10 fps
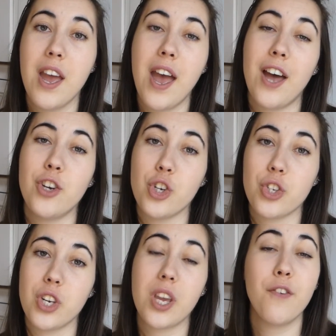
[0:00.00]
and
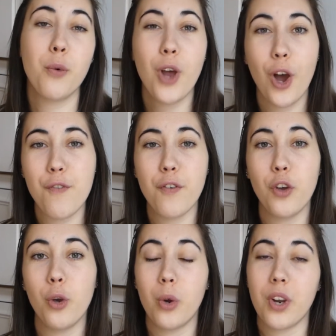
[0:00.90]
just give you an
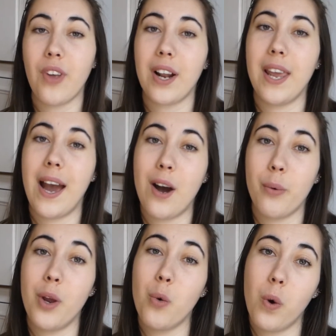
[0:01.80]
overview on exactly how
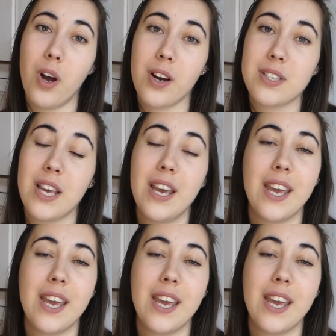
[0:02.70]
it works